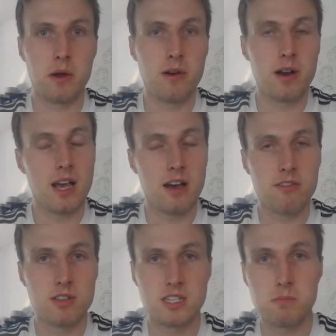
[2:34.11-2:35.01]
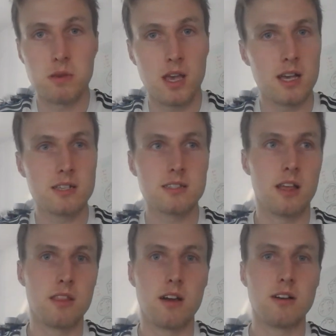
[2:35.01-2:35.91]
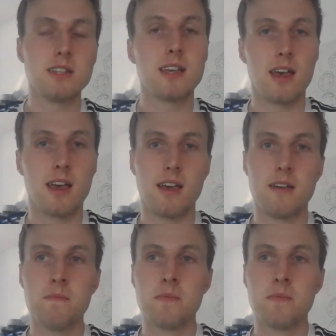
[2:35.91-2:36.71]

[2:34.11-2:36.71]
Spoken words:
We already have the GPS and the RTK,